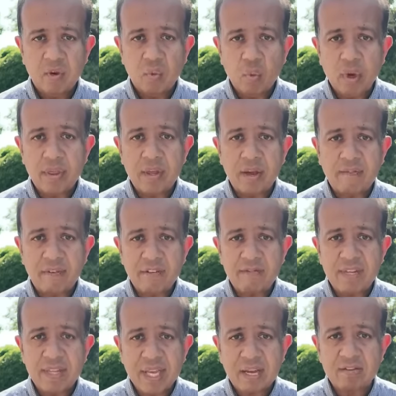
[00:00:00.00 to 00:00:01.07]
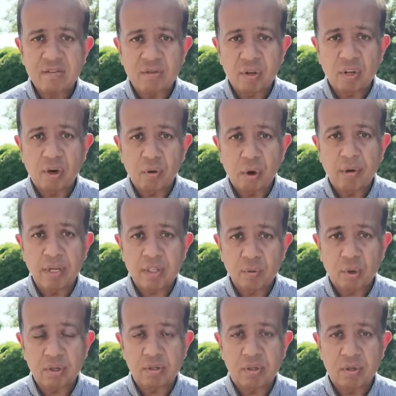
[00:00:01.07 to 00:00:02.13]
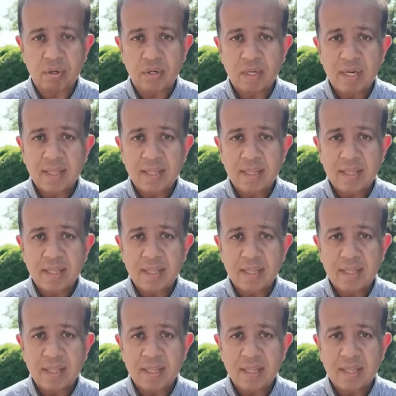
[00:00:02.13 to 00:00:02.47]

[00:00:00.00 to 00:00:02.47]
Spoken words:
with a $50,000 Rolex watch on.